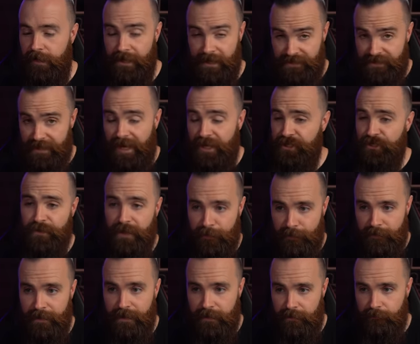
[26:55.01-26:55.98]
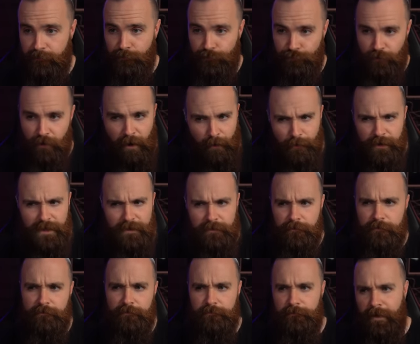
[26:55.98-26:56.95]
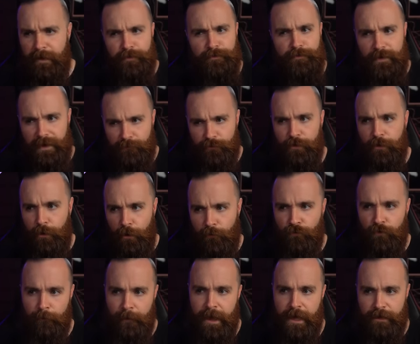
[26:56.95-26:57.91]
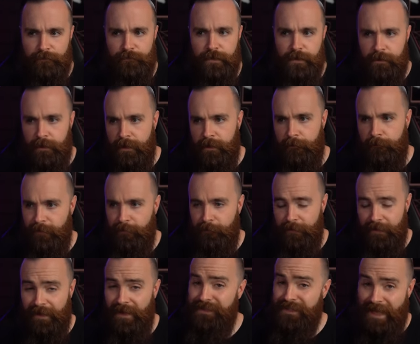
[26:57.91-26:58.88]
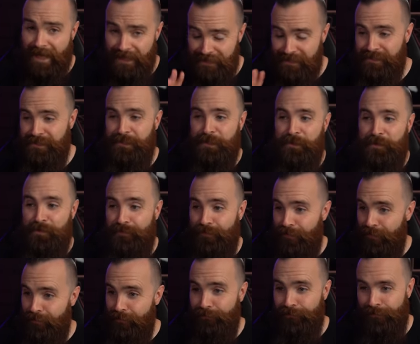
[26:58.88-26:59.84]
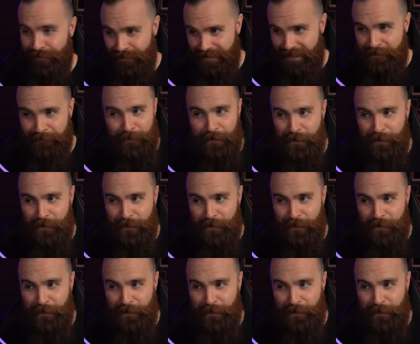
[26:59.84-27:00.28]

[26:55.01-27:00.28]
And it's actually, I think, probably my favorite over MACVLAN because it has two very funky